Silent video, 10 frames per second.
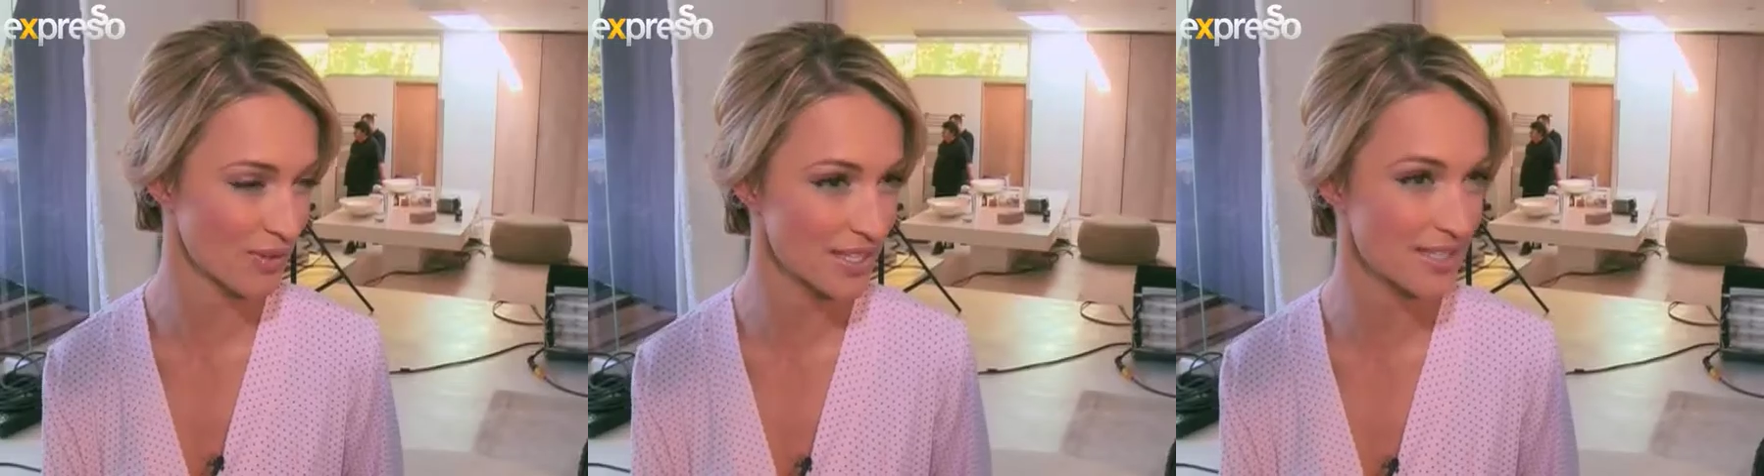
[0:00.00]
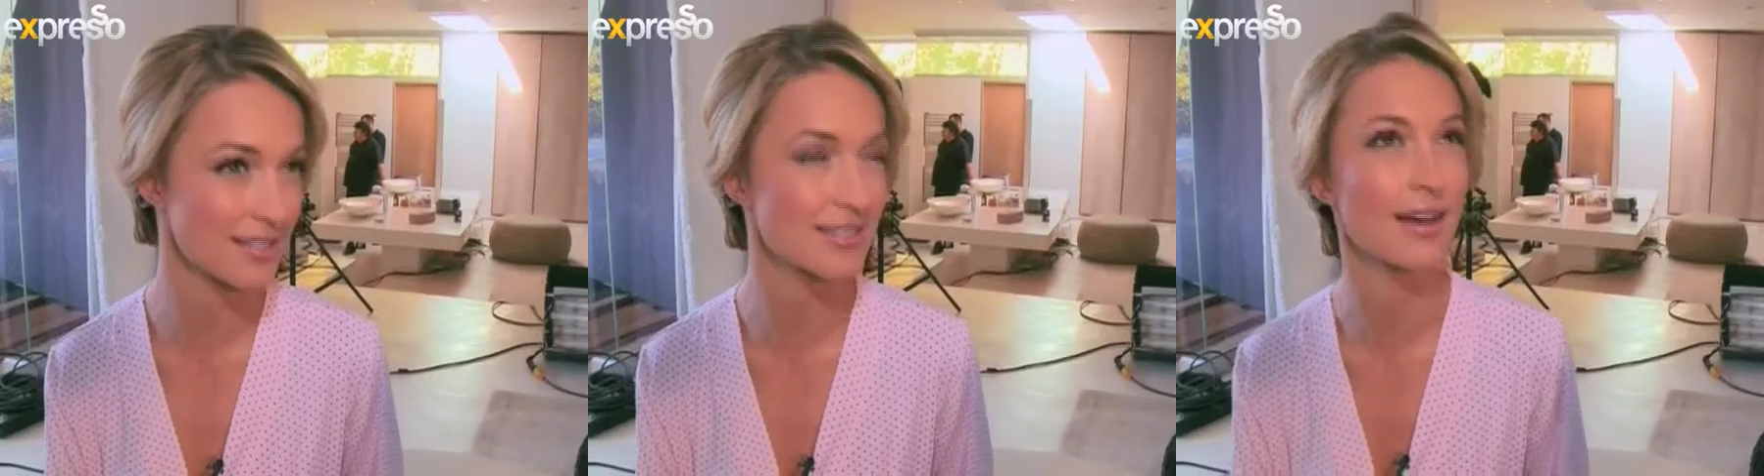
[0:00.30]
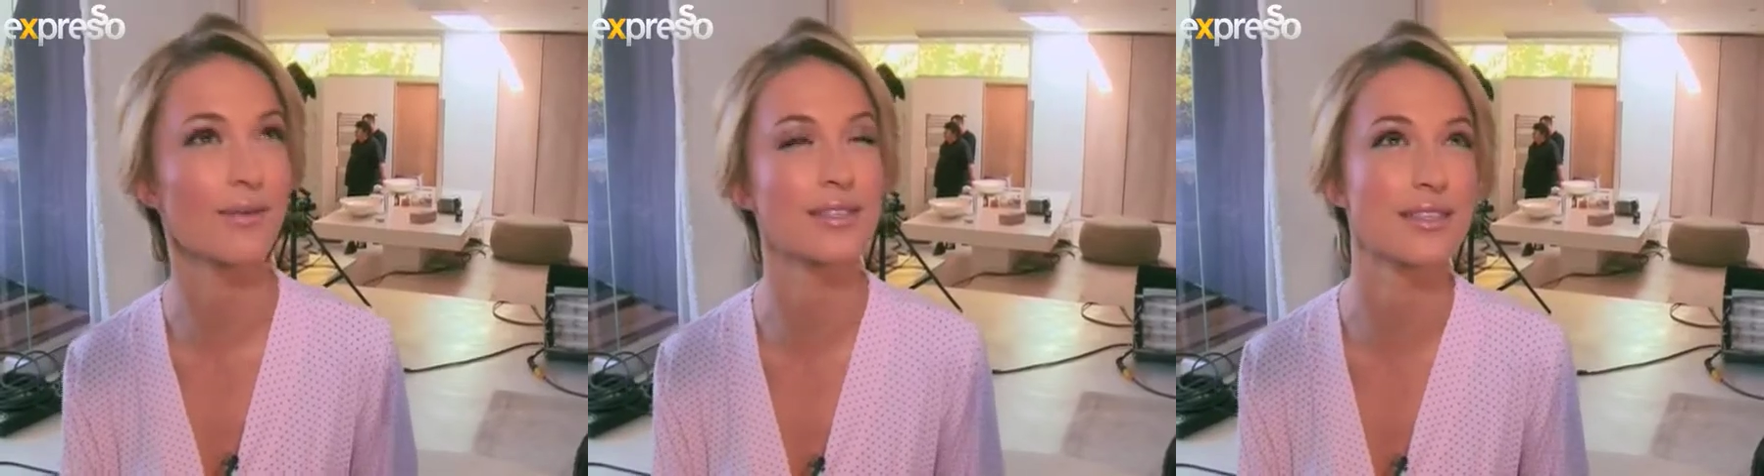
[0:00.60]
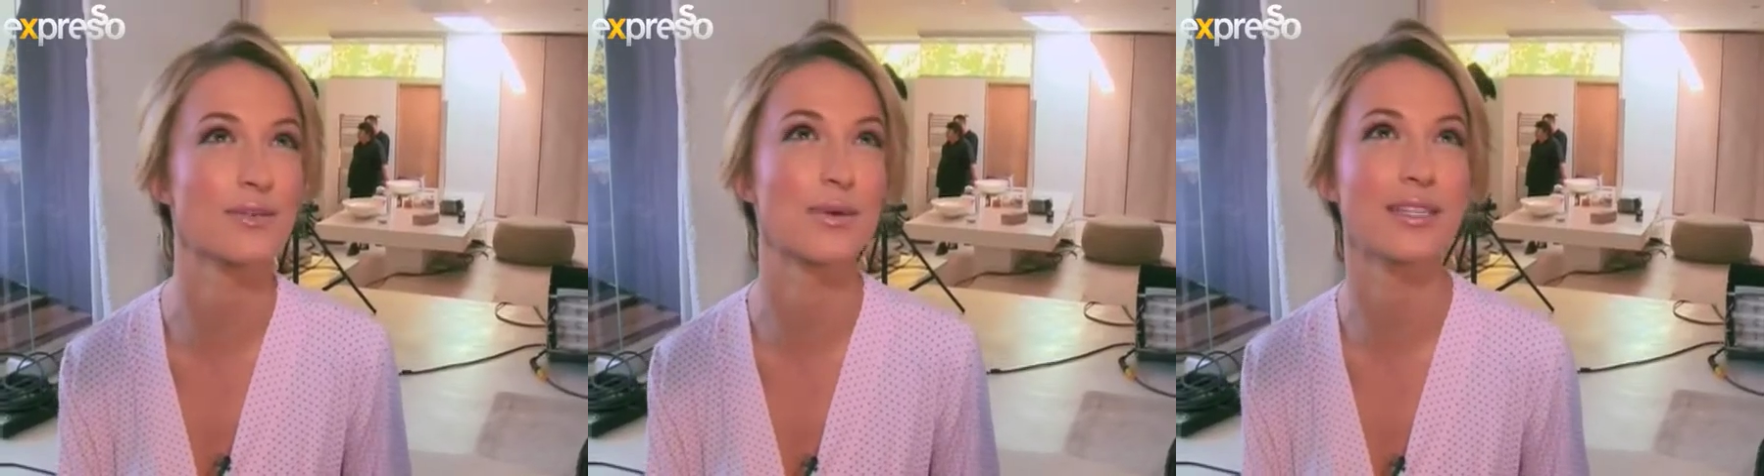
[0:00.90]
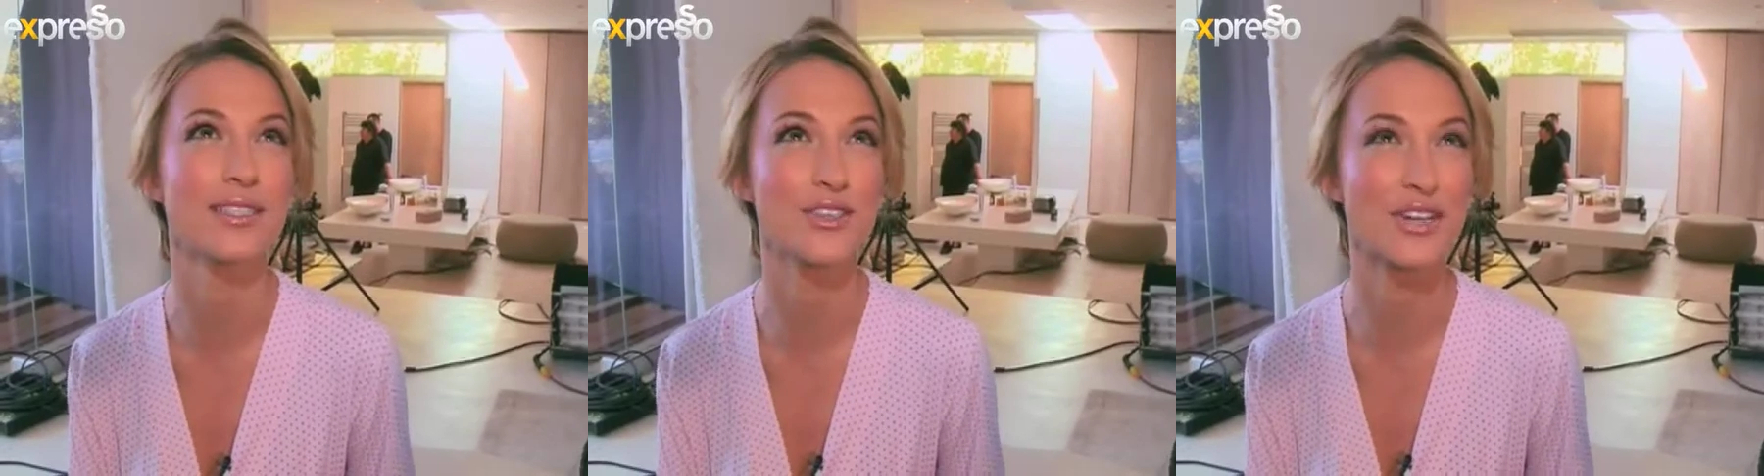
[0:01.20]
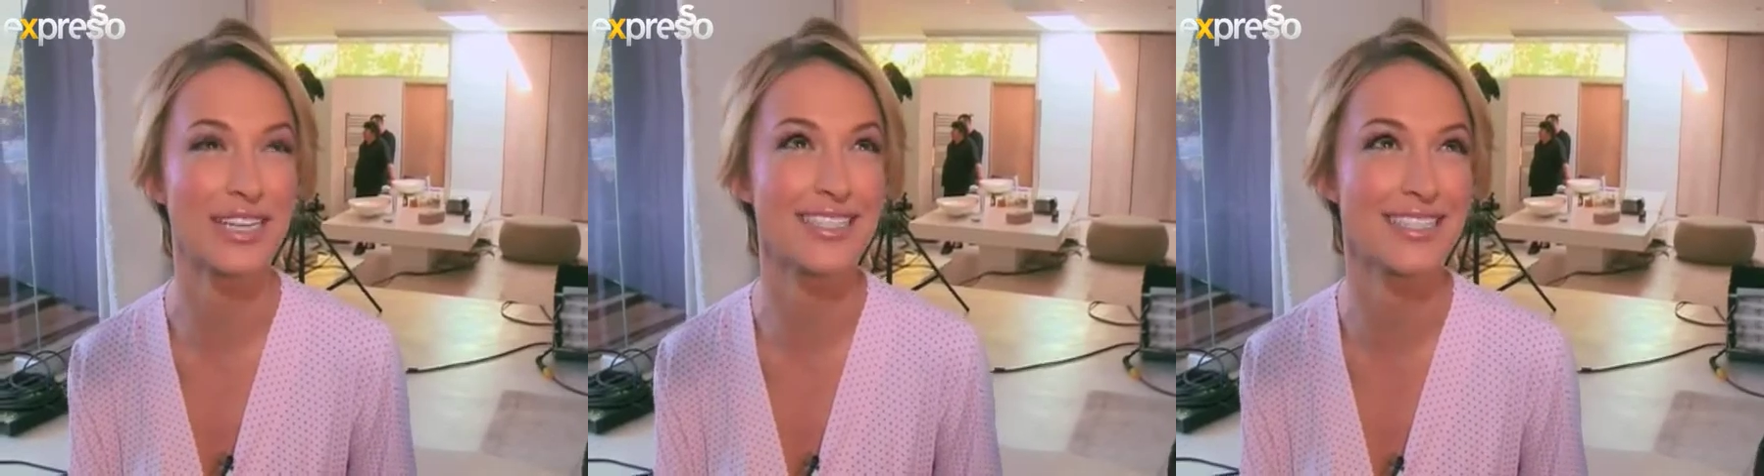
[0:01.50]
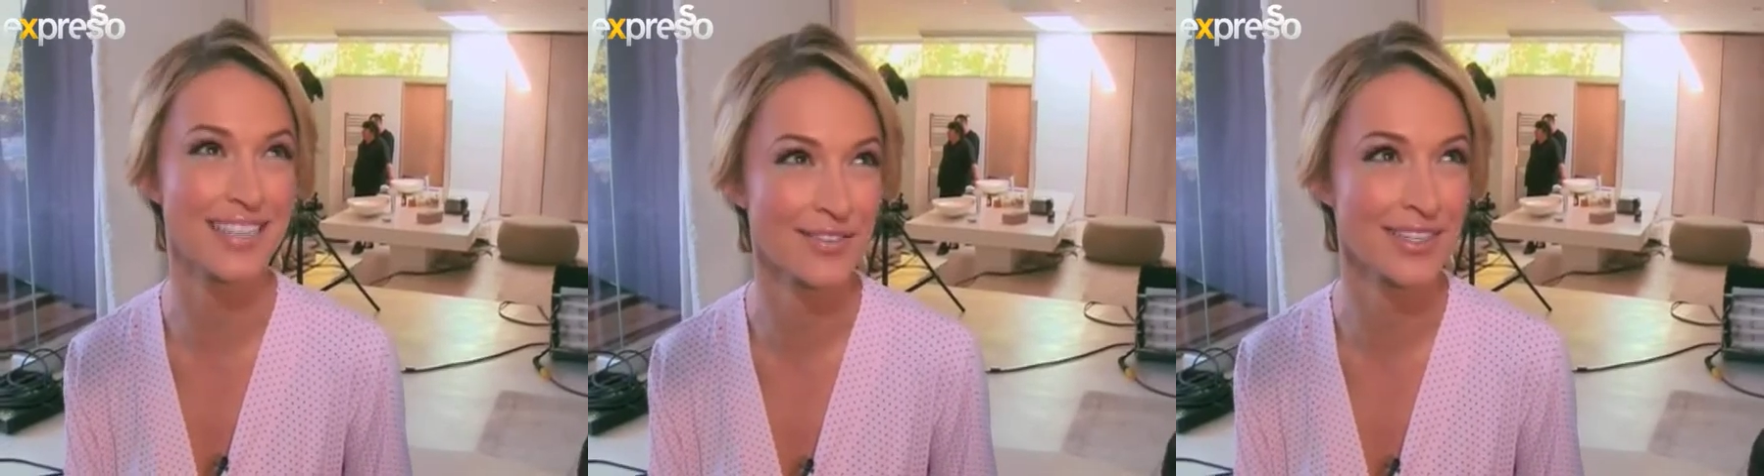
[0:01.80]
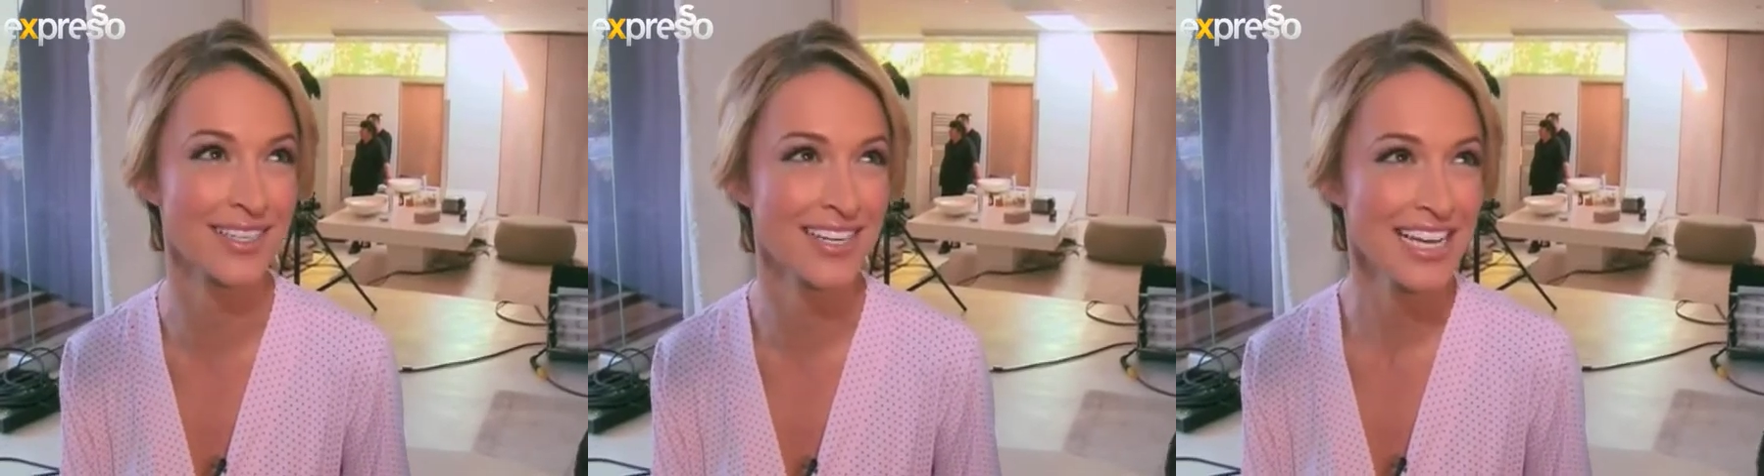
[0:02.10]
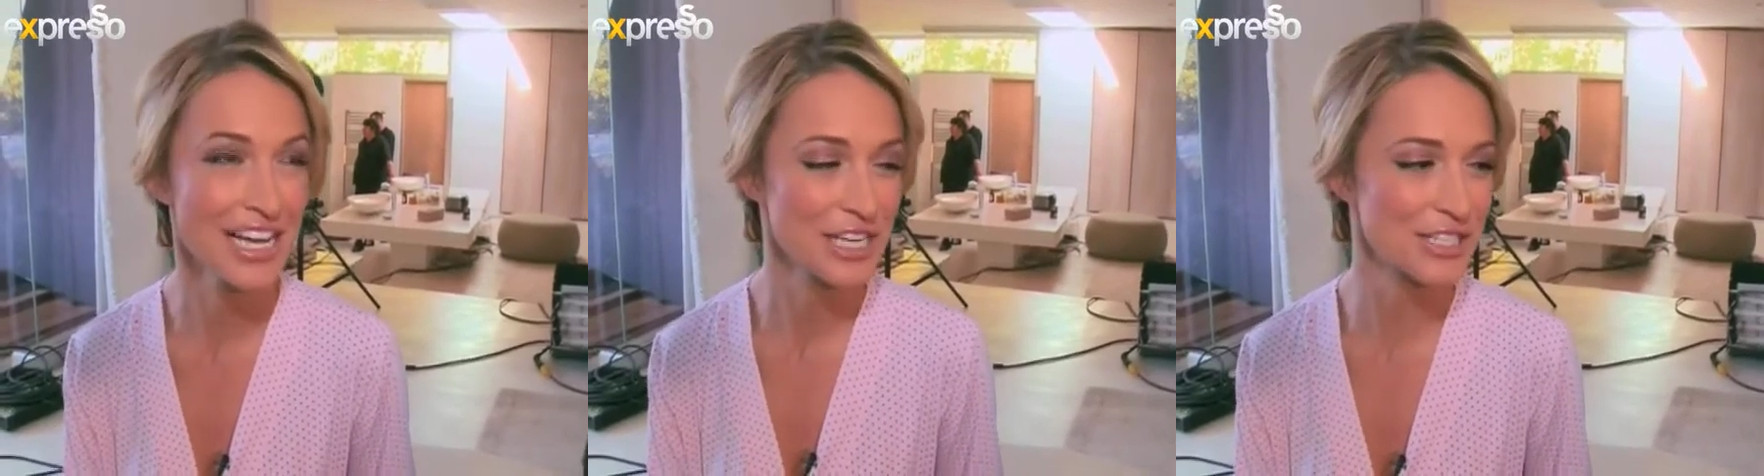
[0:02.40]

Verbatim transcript: Veet since I was in what, grade seven? Wow.